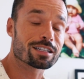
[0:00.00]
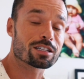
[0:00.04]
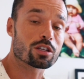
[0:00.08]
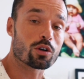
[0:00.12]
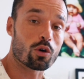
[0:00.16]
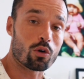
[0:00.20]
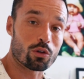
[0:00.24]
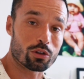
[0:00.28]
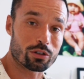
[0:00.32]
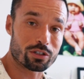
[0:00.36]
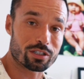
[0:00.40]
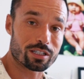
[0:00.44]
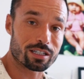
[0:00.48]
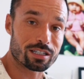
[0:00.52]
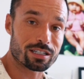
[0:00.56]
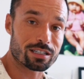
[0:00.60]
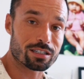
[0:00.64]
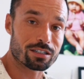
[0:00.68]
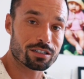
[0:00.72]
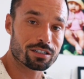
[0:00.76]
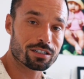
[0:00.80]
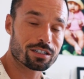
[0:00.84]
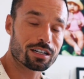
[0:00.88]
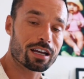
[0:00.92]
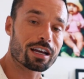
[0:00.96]
is the older
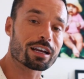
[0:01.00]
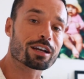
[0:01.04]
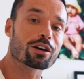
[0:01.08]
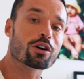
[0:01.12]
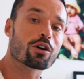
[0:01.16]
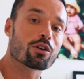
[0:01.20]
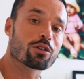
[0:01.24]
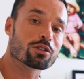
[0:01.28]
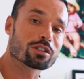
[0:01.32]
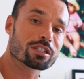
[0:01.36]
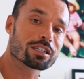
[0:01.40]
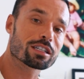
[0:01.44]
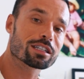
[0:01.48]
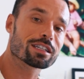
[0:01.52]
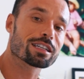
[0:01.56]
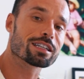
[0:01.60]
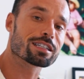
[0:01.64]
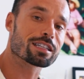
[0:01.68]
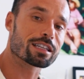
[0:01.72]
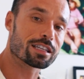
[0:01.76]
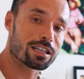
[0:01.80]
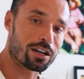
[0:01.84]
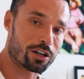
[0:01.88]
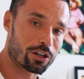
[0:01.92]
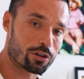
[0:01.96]
sister and Koji is
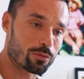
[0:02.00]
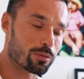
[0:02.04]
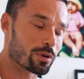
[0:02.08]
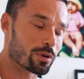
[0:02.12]
the younger